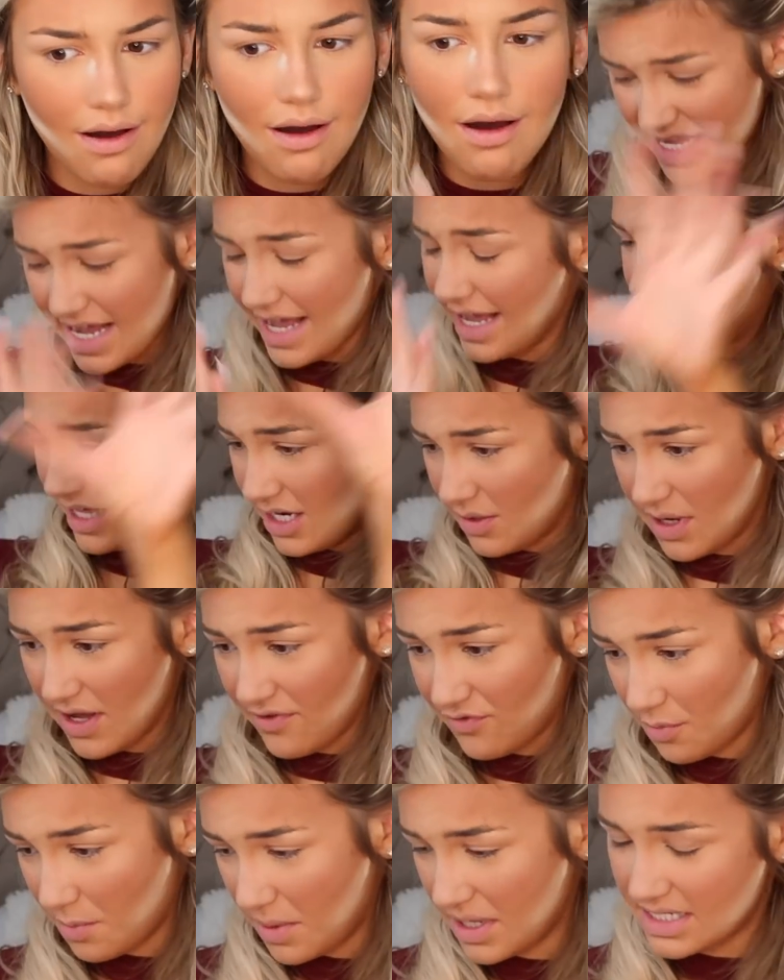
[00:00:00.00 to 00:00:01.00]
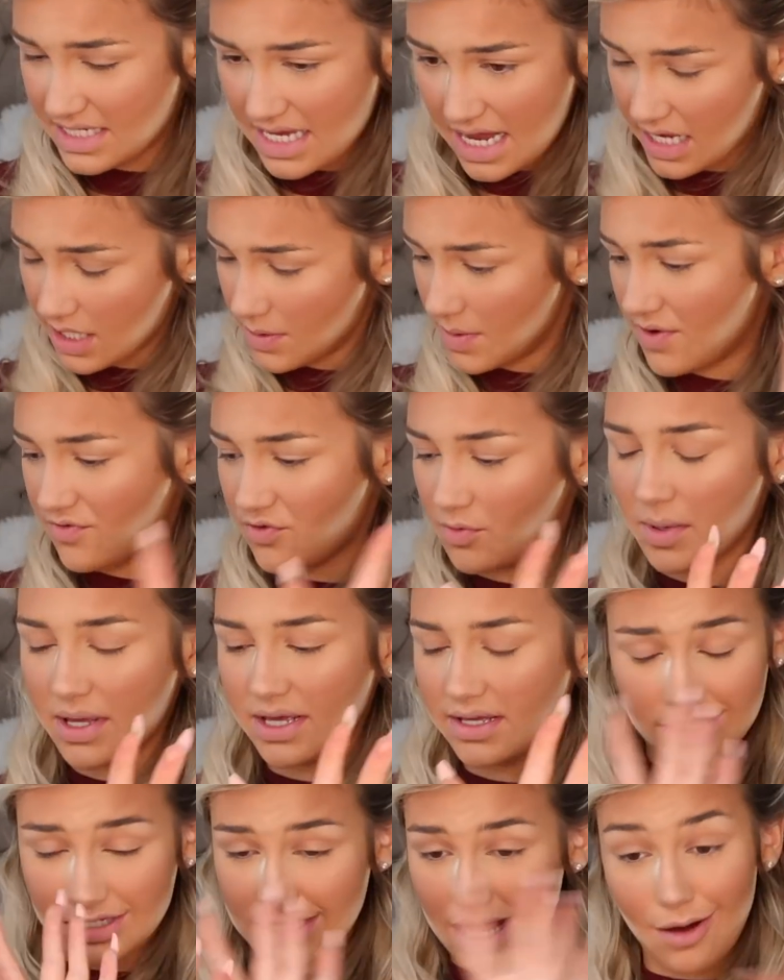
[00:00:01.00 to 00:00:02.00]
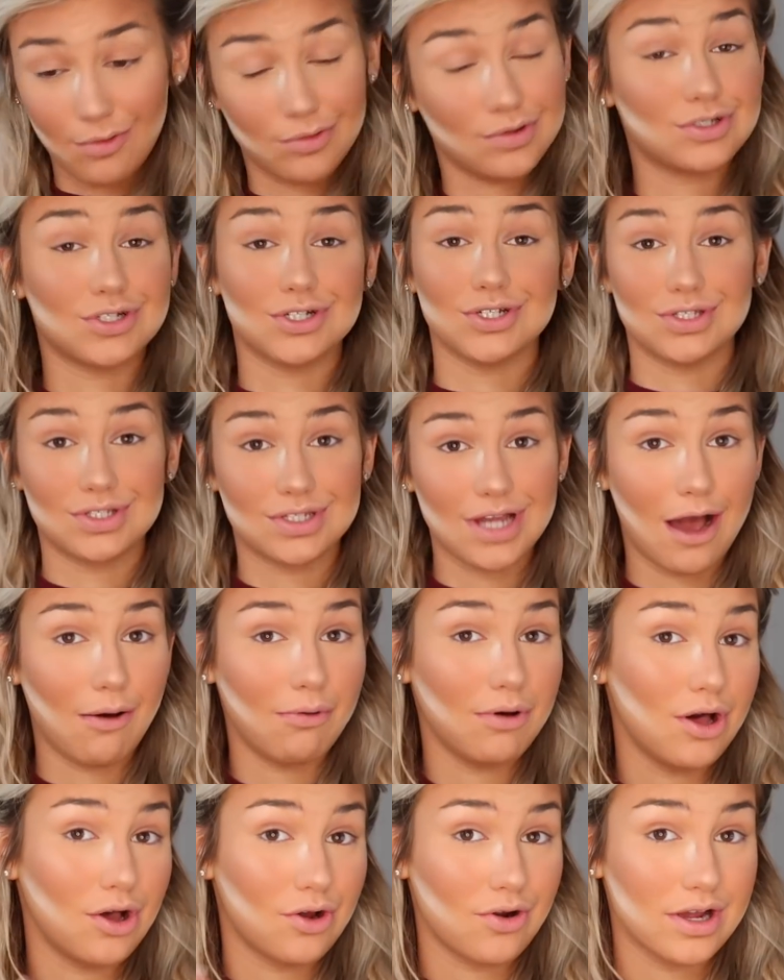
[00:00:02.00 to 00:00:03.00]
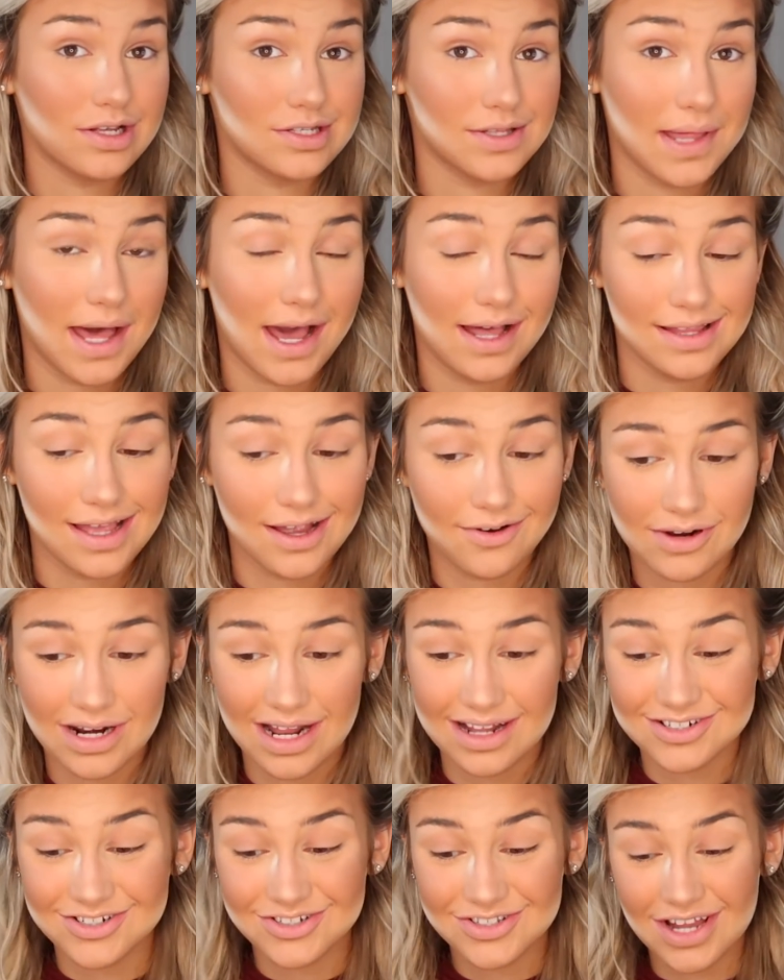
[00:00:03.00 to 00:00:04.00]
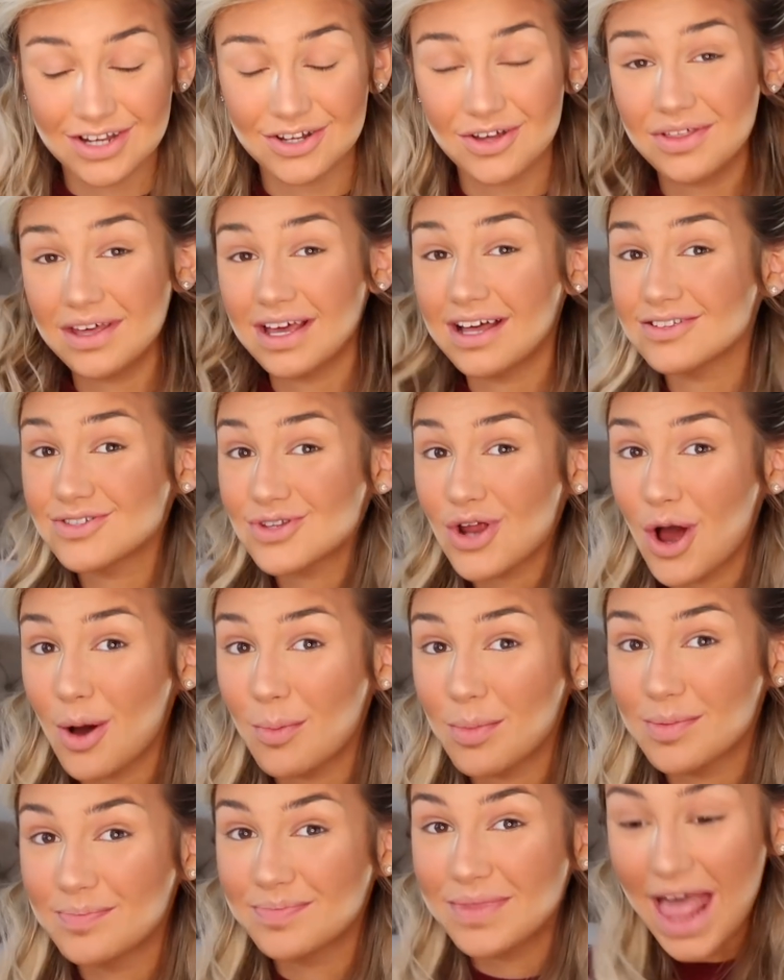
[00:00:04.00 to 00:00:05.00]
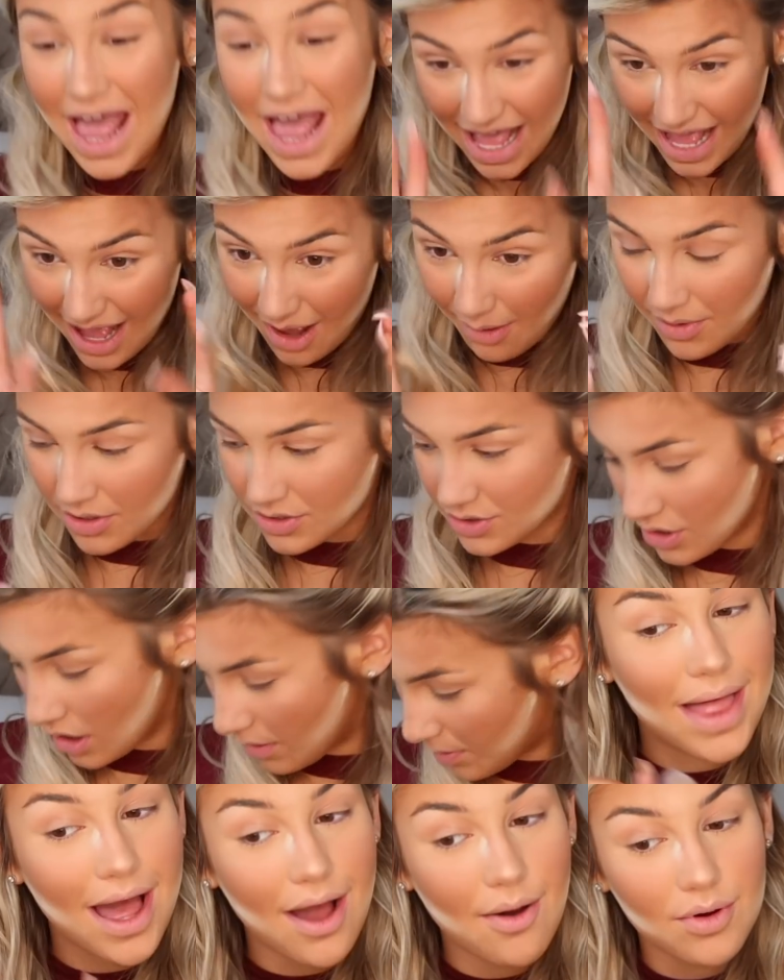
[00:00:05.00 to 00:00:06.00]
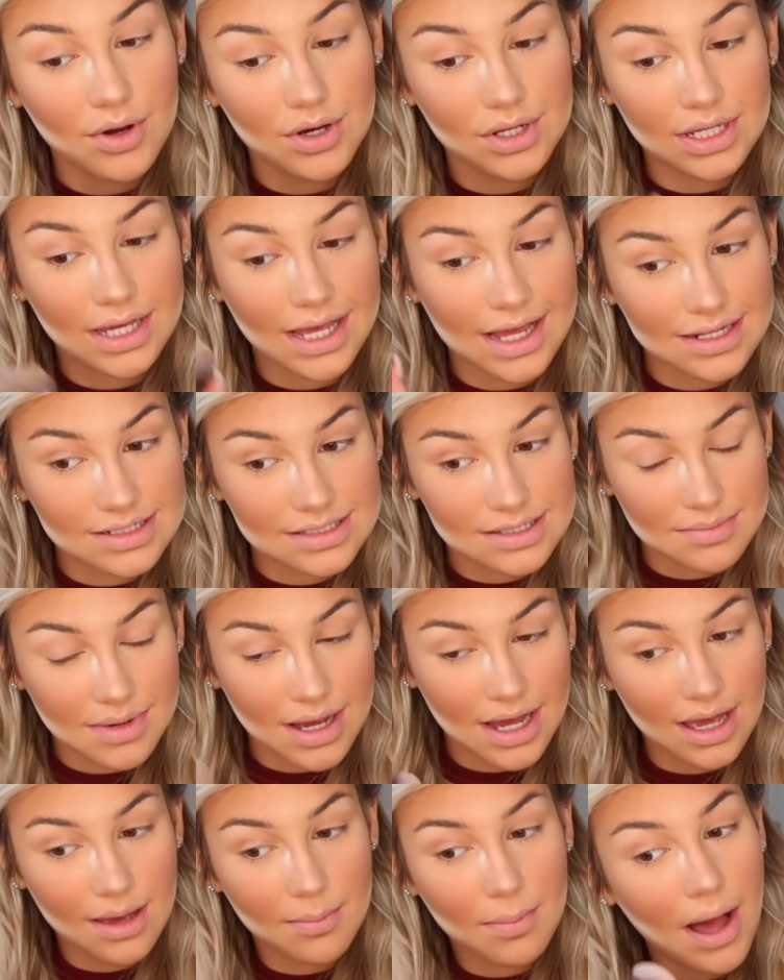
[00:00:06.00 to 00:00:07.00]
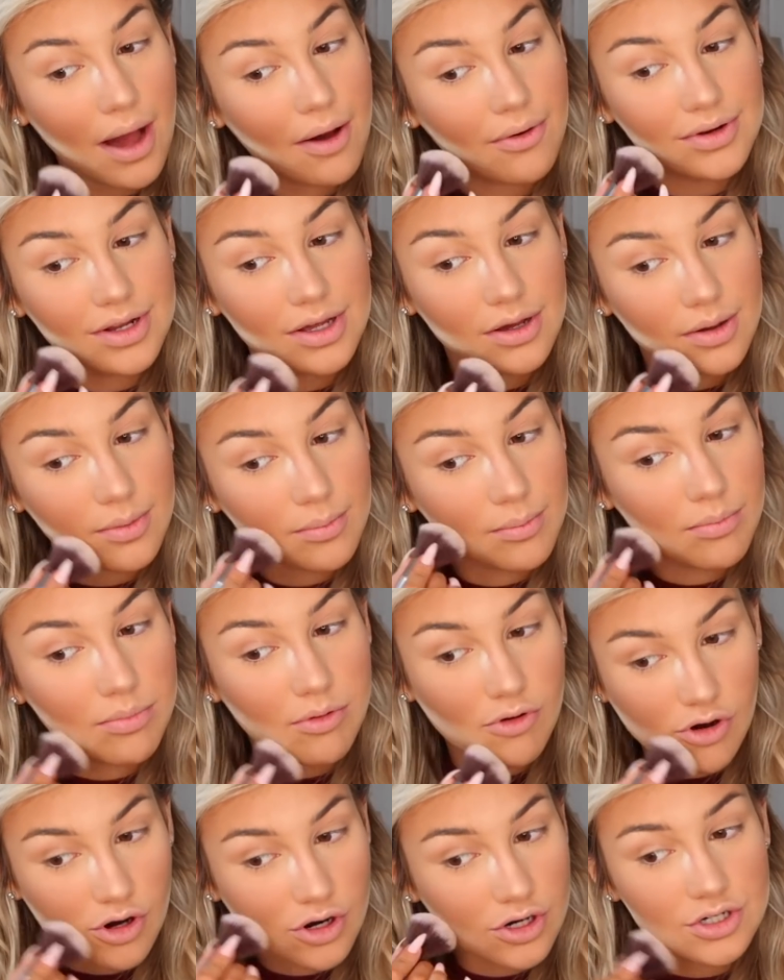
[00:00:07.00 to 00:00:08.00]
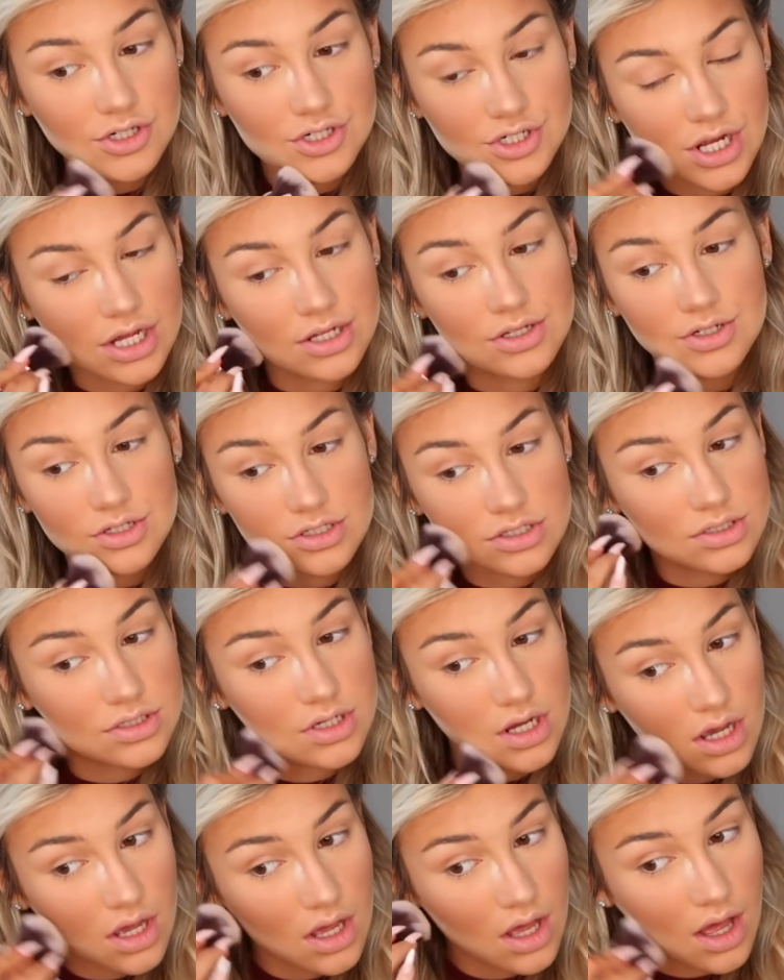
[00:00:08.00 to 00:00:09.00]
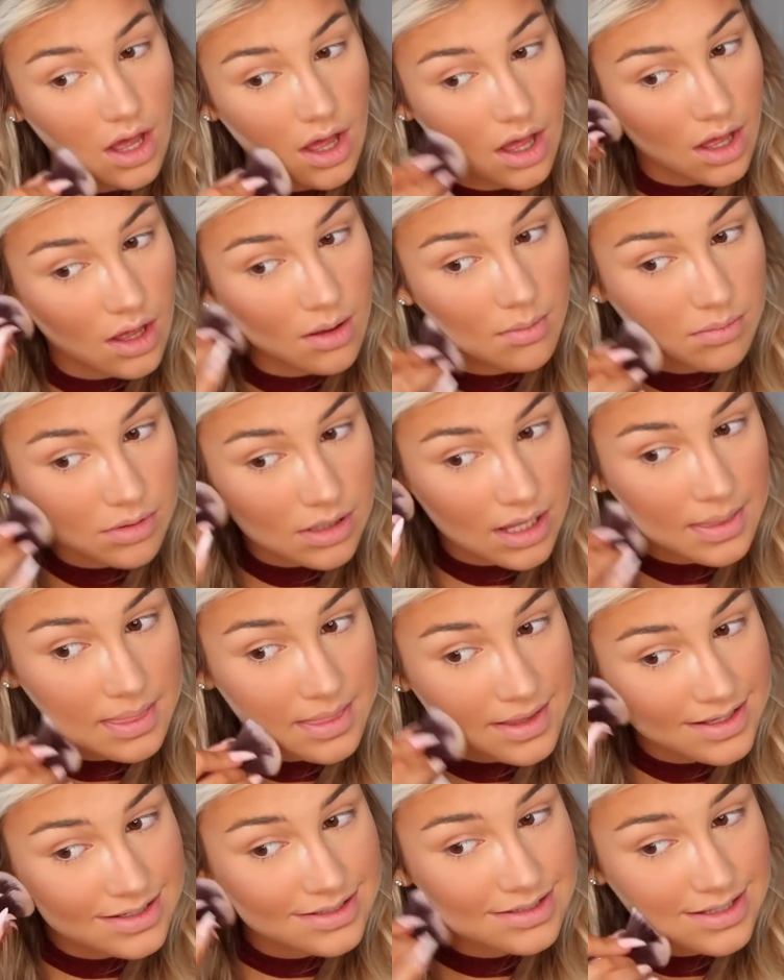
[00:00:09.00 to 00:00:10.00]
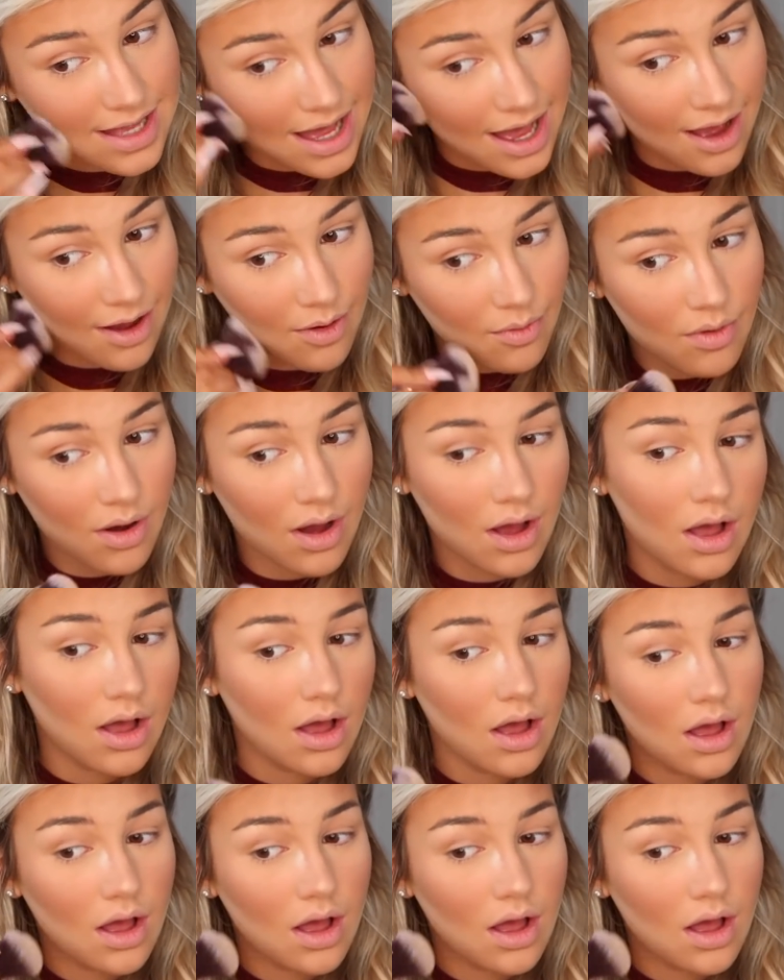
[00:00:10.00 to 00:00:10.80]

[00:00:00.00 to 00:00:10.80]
Take it away from me, take it away from me, because I will go crazy in the highlighter, and I don't think I'll stop. I won't stop. Now we're gonna get my powder brush and just blend this out.